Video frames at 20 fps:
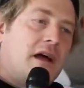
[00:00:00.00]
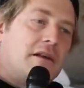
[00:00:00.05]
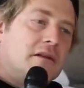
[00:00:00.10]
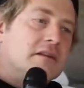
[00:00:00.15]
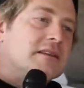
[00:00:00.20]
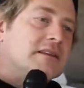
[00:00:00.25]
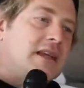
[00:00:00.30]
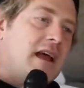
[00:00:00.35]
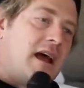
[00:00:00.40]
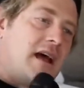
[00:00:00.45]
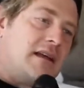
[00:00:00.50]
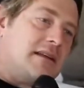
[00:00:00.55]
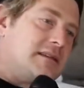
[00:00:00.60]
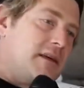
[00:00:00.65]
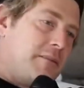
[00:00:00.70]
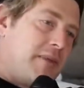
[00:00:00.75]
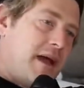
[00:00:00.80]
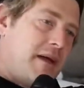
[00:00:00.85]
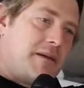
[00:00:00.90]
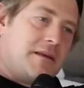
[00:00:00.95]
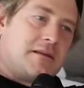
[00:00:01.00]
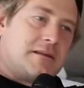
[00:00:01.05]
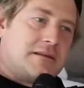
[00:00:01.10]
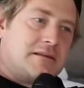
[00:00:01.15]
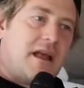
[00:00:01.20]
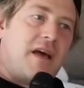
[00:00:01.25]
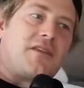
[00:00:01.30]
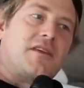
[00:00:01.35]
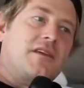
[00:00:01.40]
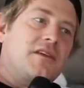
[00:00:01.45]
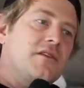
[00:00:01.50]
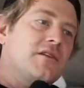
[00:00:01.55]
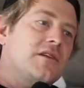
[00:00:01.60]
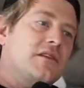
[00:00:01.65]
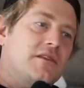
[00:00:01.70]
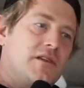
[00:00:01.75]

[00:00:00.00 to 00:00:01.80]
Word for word: understand it's a baby. There's nothing you